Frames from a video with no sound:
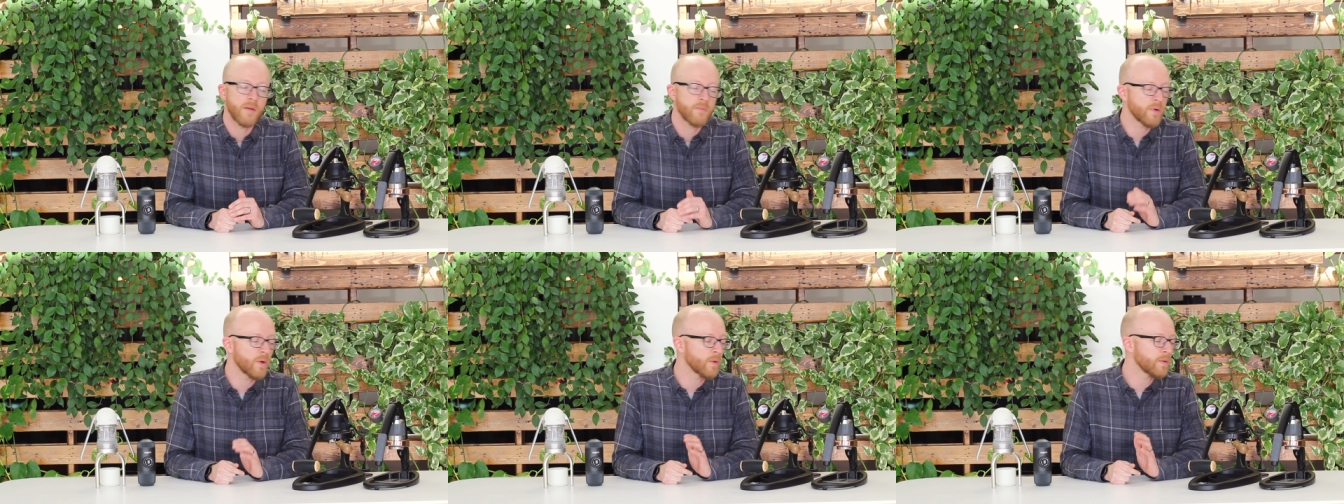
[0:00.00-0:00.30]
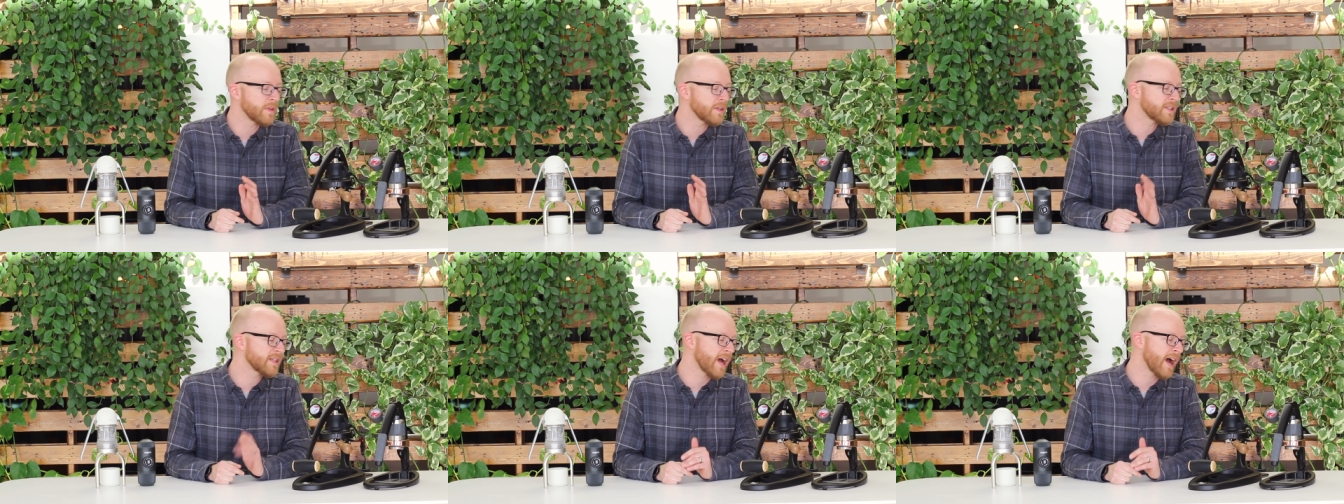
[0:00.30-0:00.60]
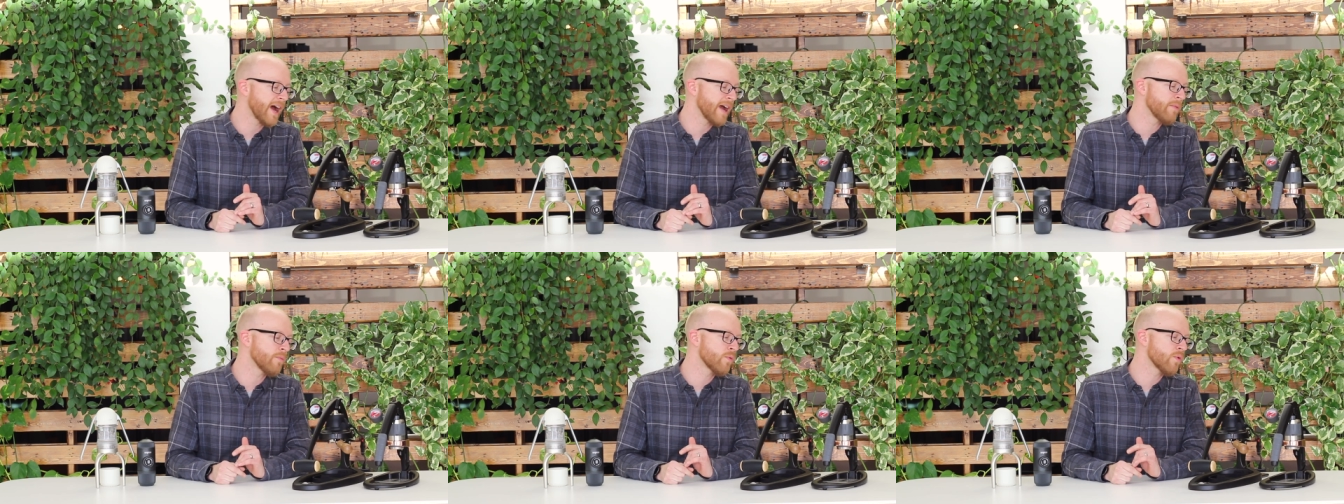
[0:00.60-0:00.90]
but with the
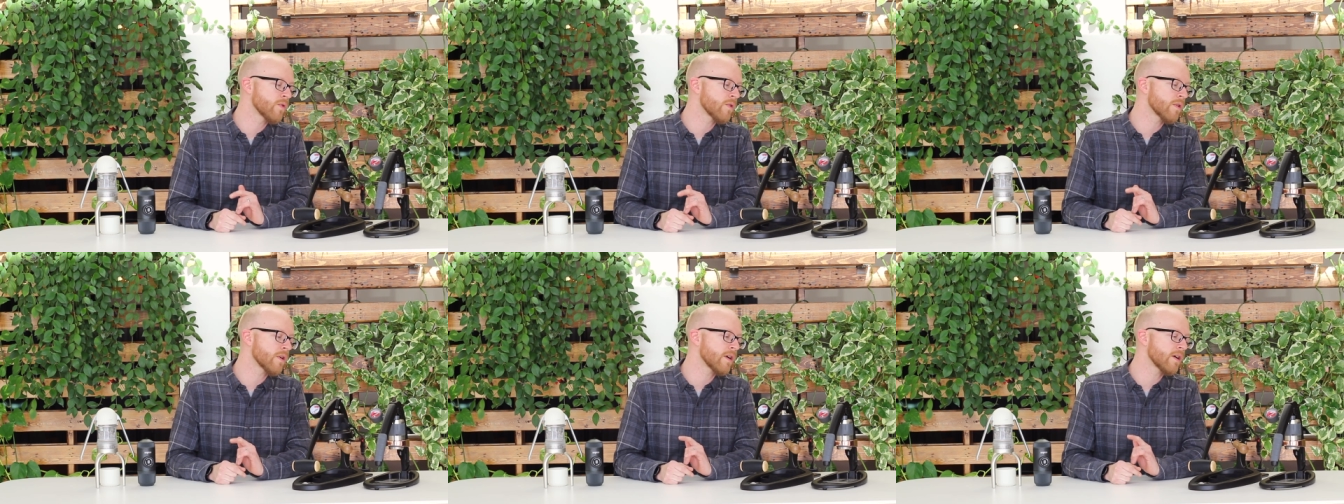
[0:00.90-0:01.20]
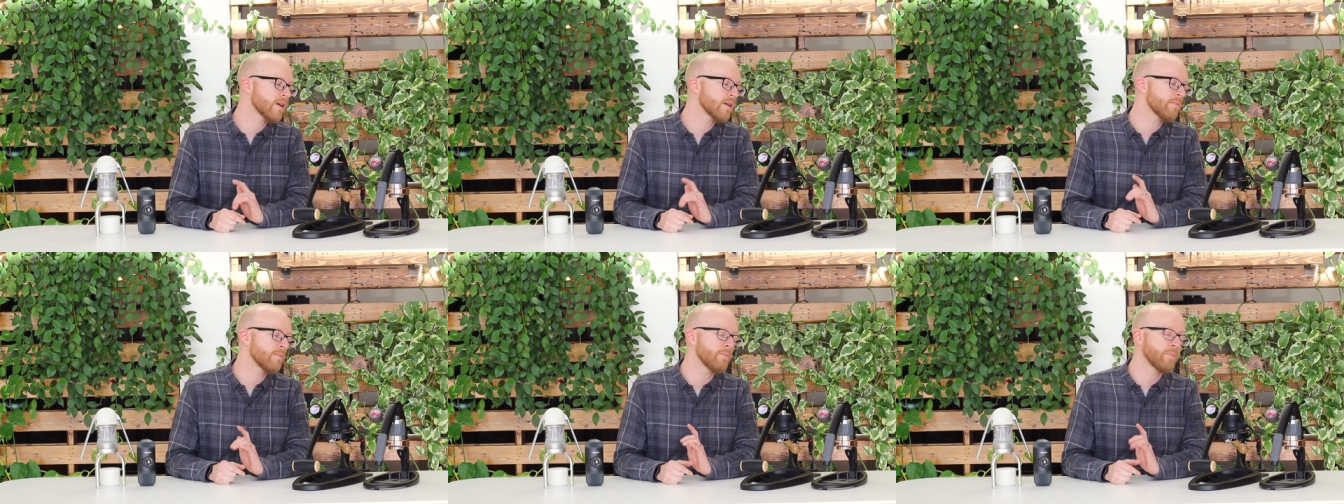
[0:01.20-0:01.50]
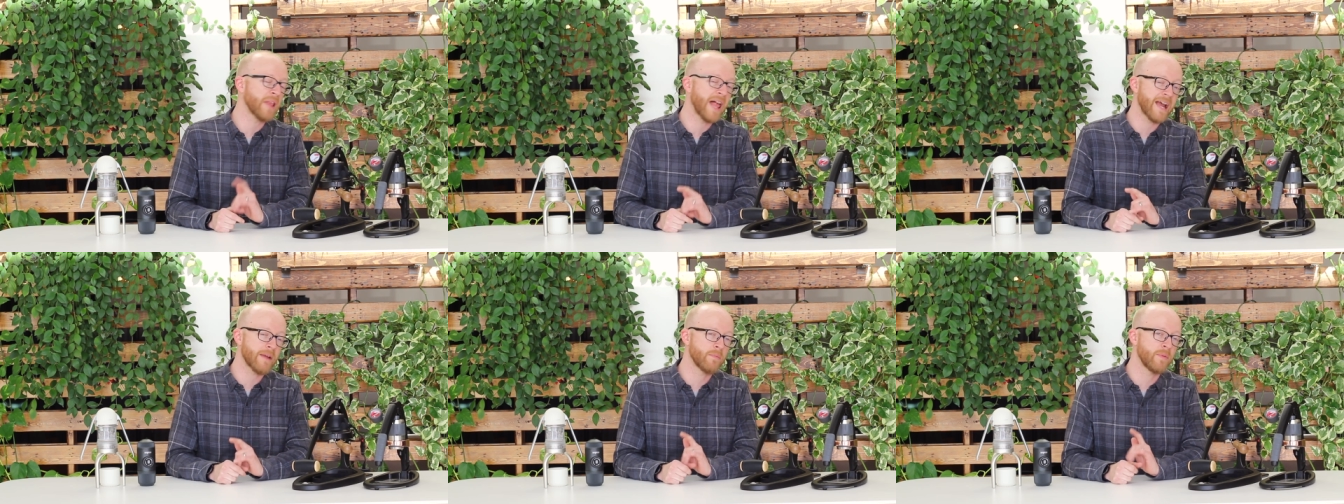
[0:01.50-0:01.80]
Timemore
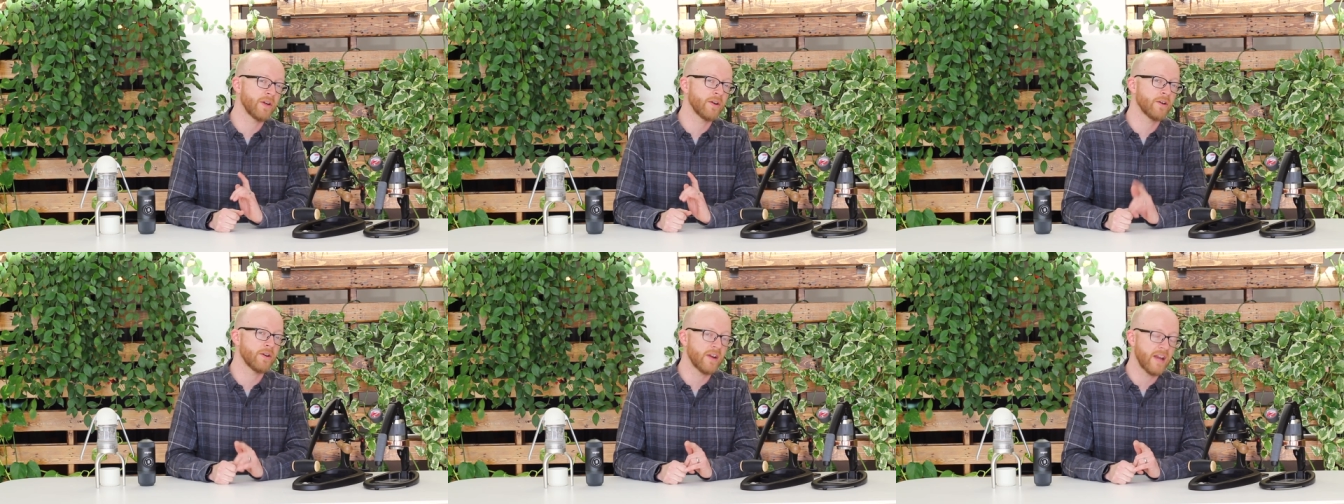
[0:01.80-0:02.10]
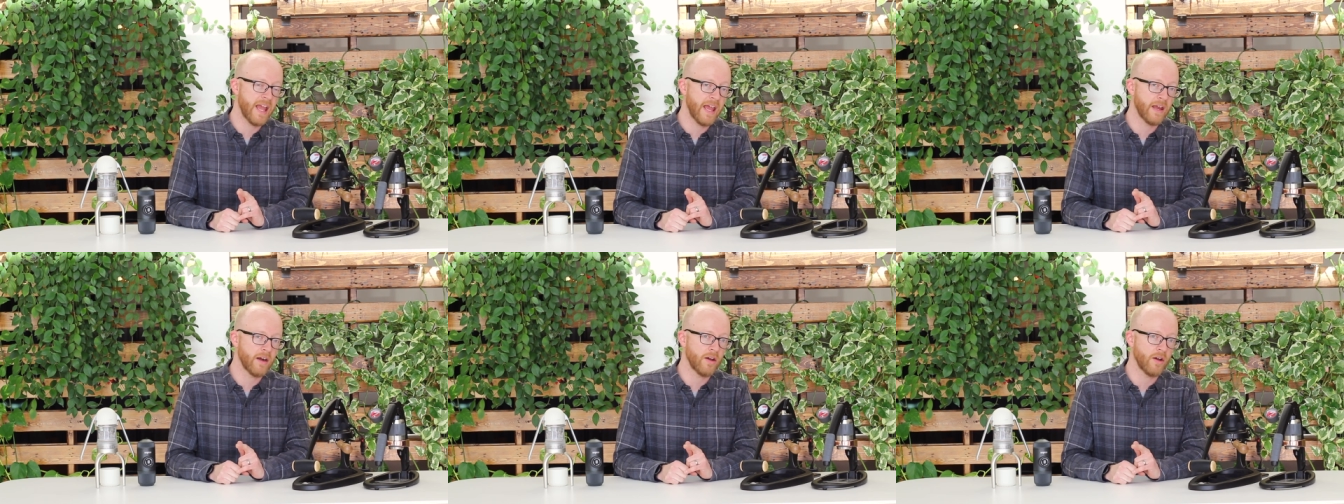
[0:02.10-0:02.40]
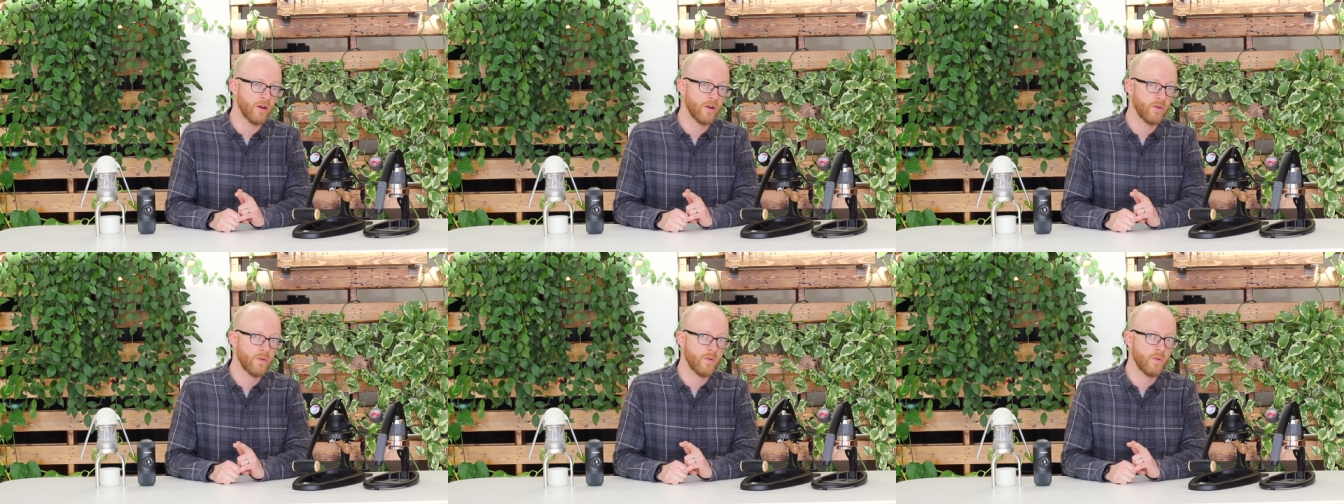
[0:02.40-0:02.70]
Black Mirror
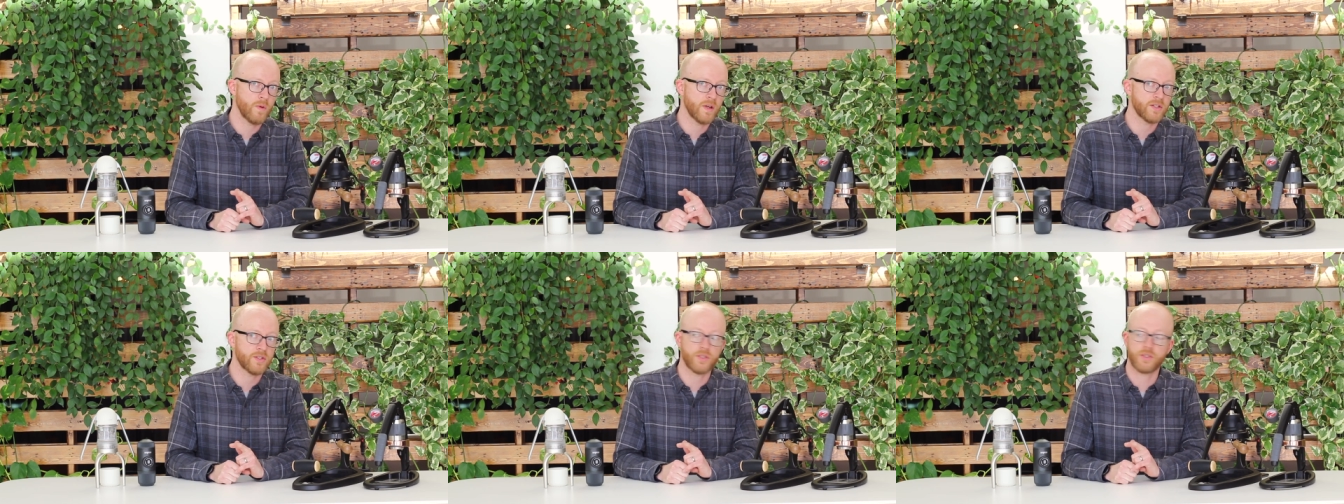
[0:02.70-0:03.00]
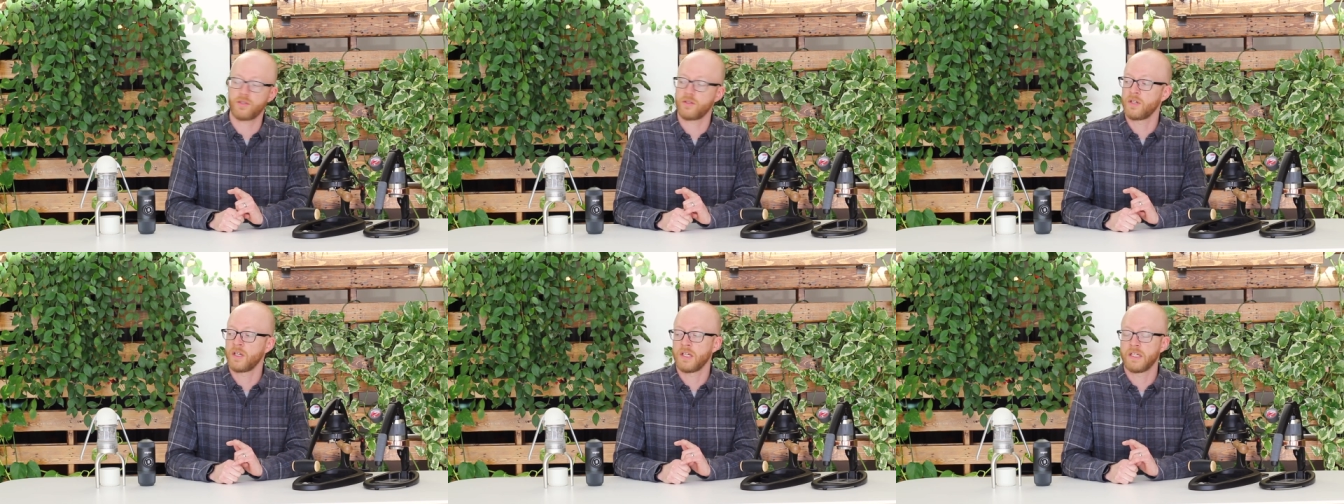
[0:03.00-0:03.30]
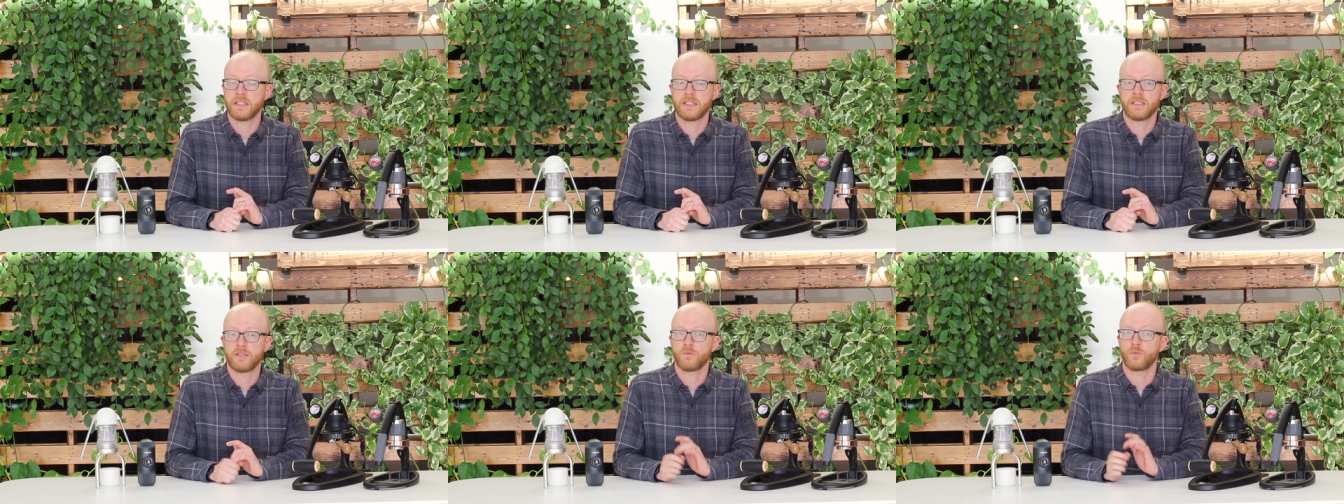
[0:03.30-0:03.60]
Nano, which
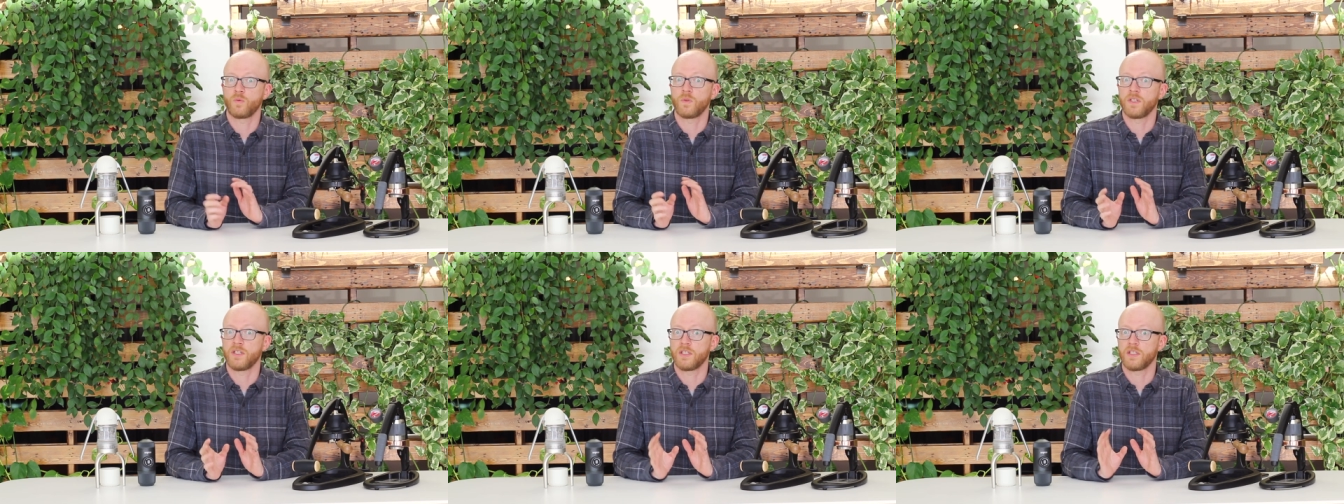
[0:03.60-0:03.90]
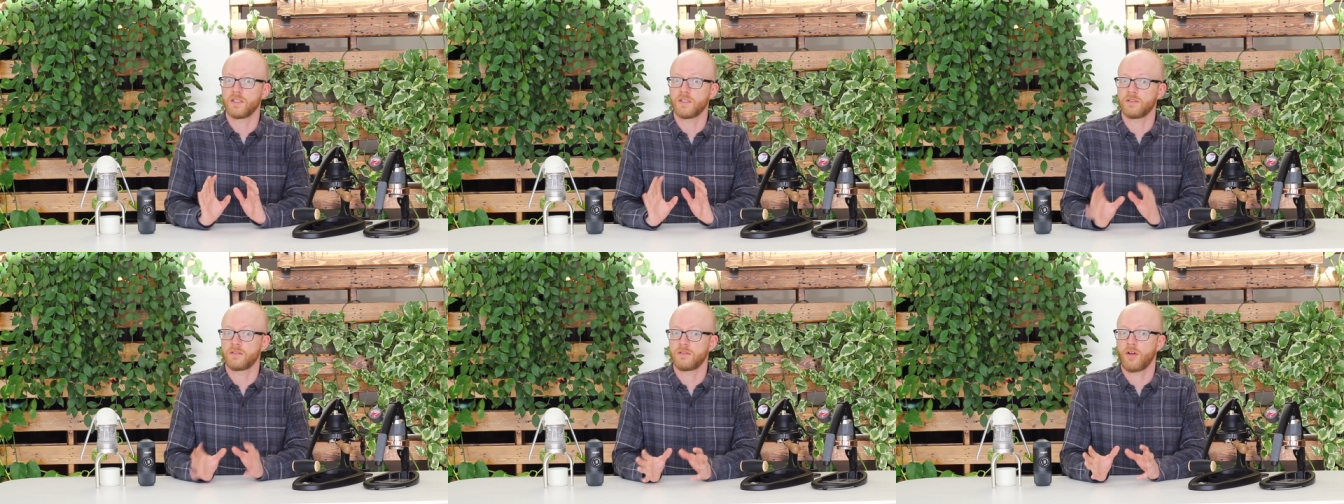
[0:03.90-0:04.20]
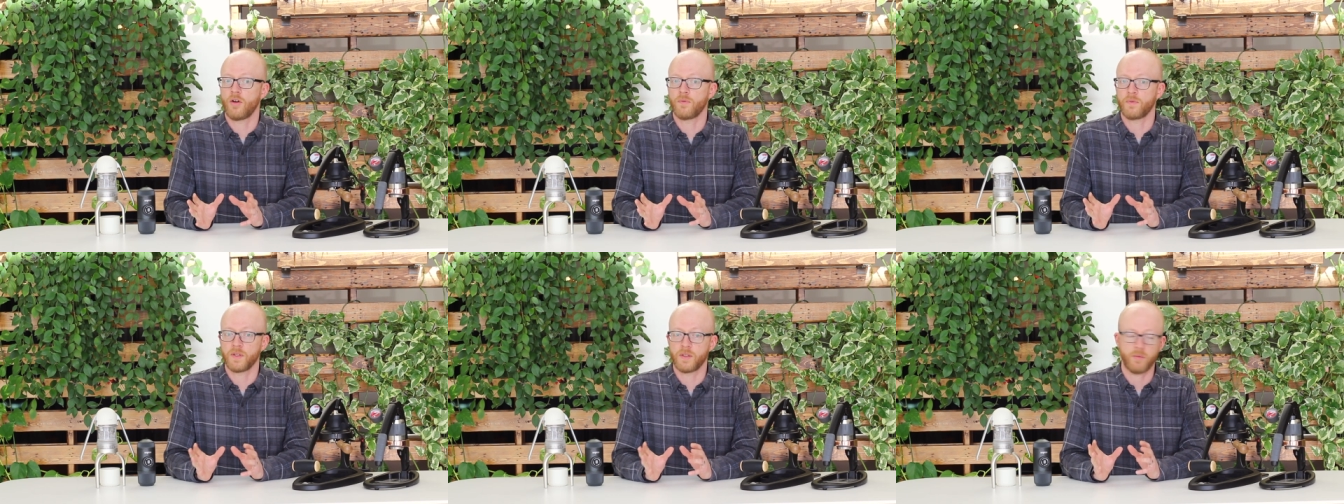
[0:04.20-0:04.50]
will
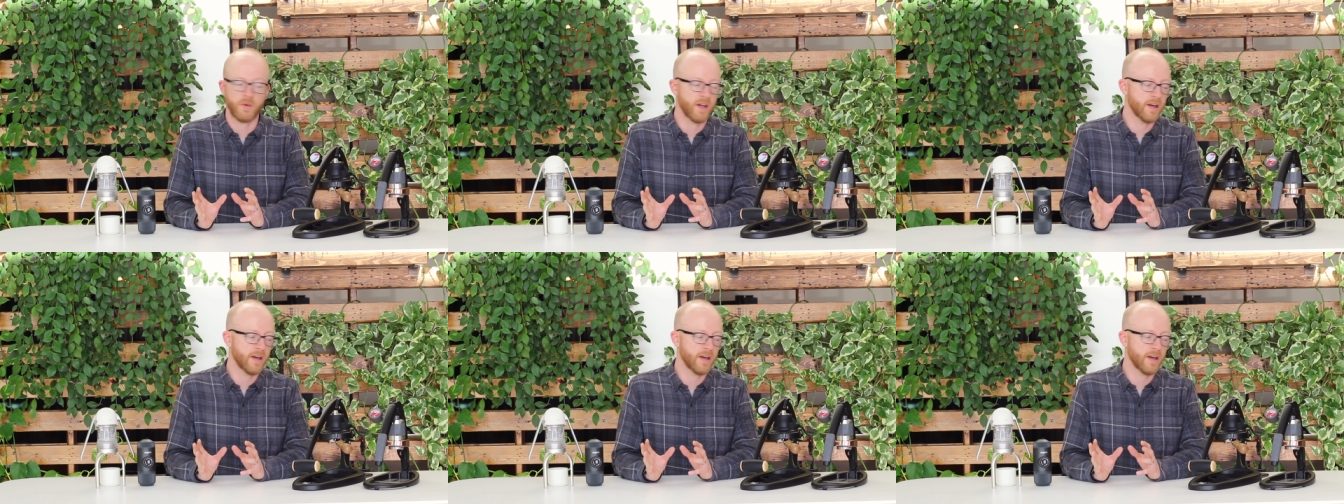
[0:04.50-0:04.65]
hopefully be